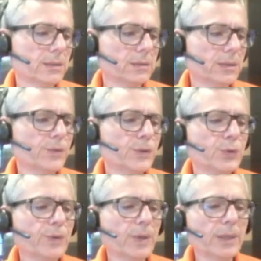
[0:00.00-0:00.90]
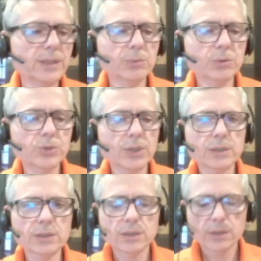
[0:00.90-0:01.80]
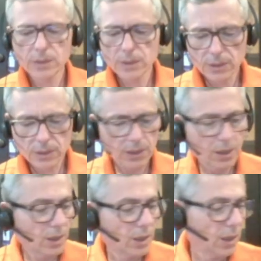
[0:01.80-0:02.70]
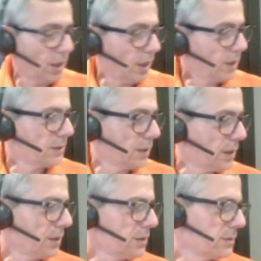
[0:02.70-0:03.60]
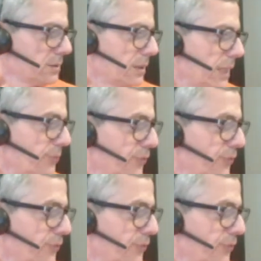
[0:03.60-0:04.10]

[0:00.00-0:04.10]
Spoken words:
infantry fire table chart. All in all, I'm